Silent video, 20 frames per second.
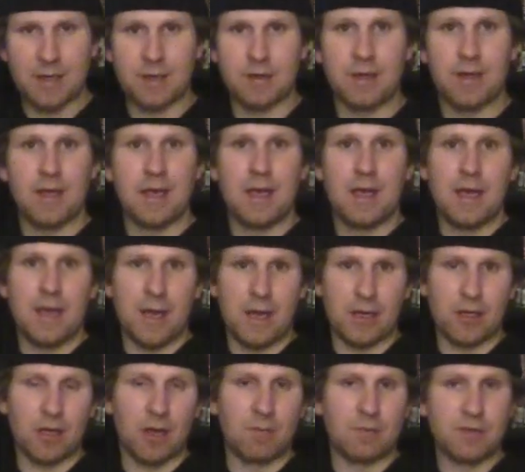and
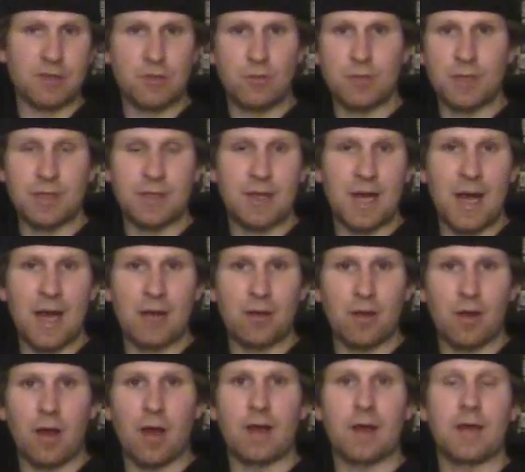it comes through in the
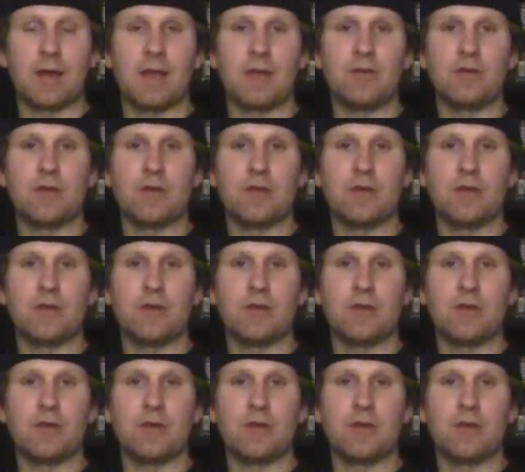dialogue, and